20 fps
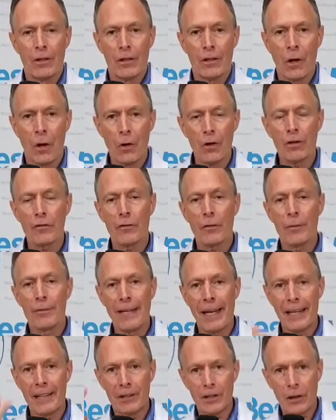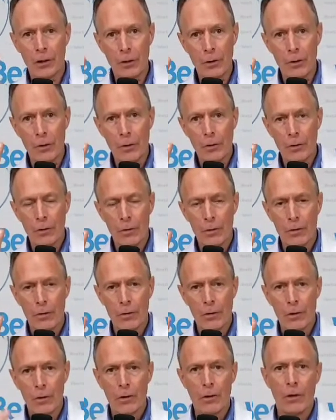goes from day 2
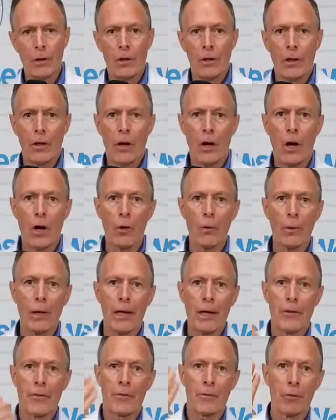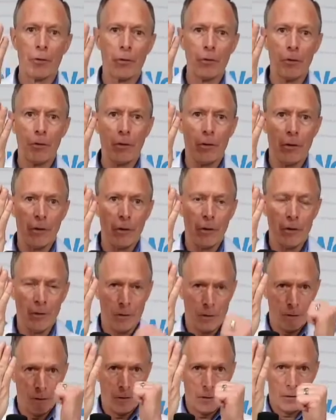all the way through
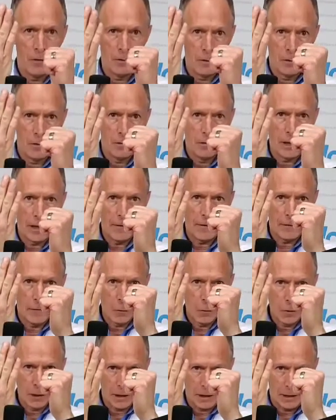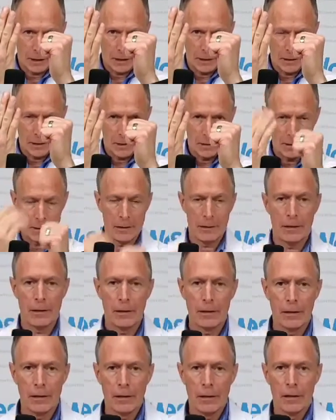day 40.
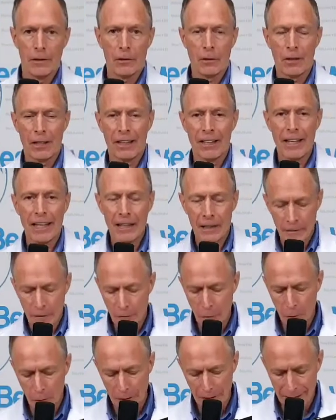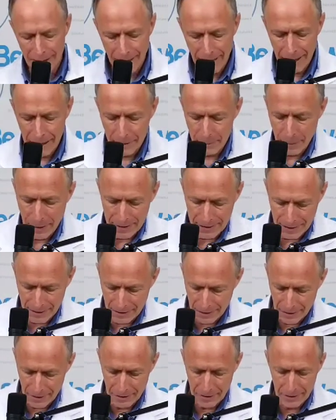So the next 40 days
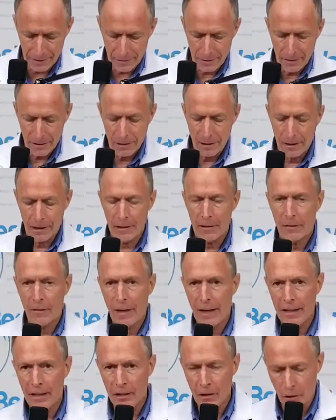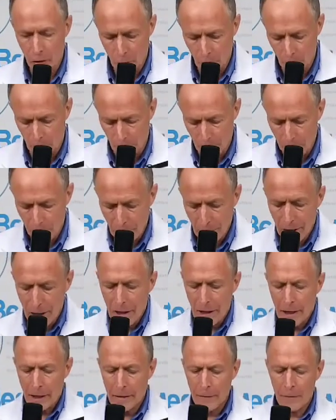basically is phase 2.
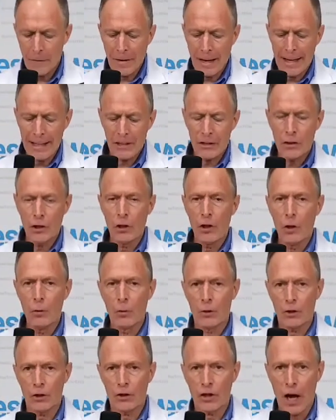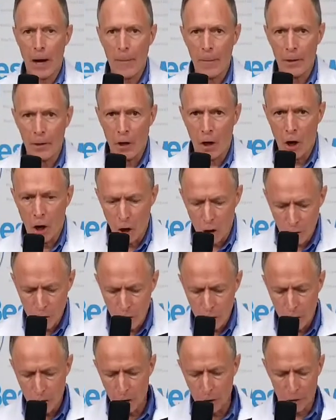In phase 2, we're stopping all
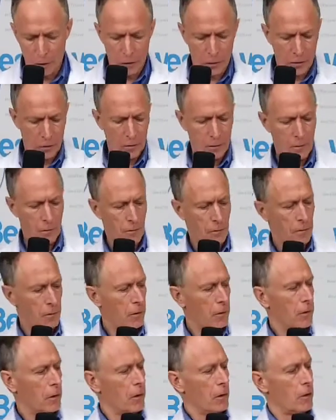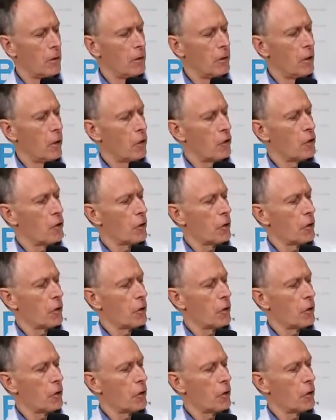sugars, no